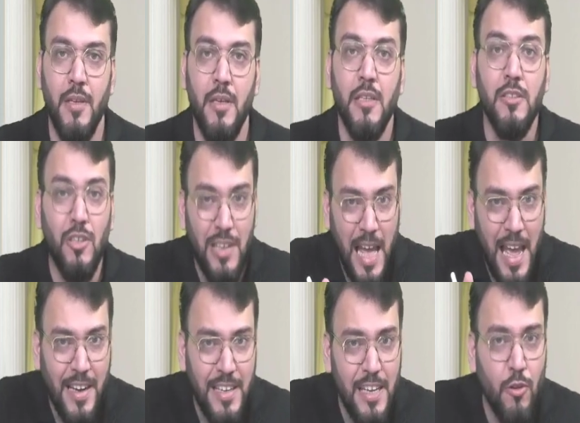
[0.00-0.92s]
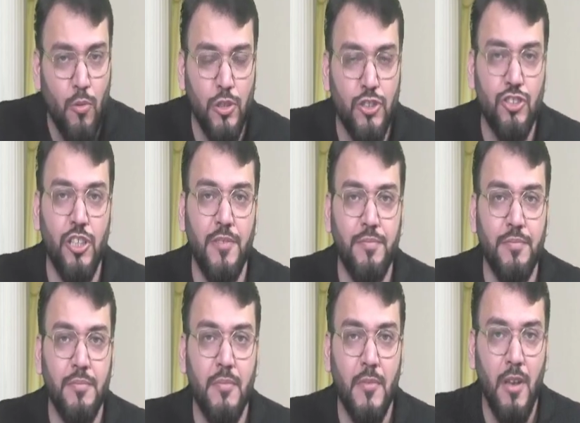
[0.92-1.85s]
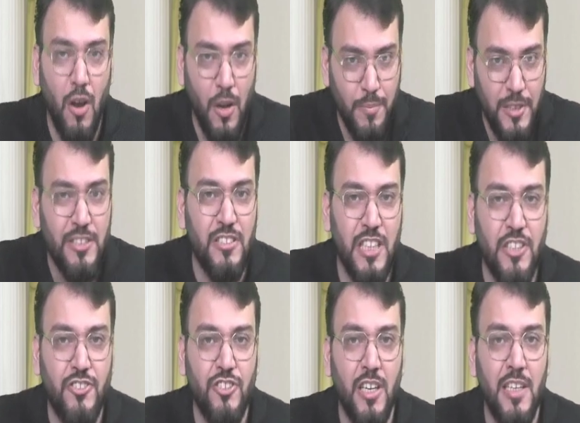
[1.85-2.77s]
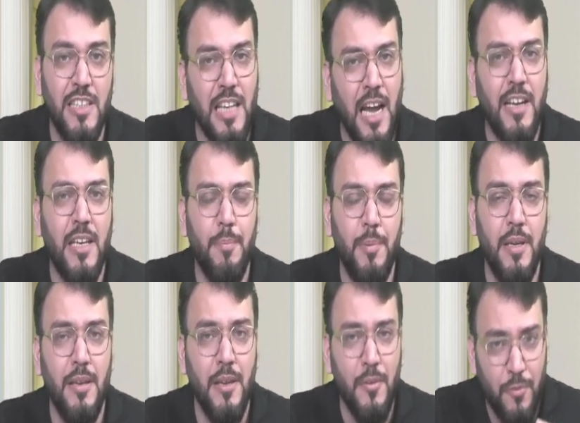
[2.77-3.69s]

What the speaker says: Now directly a question of this nature in RTP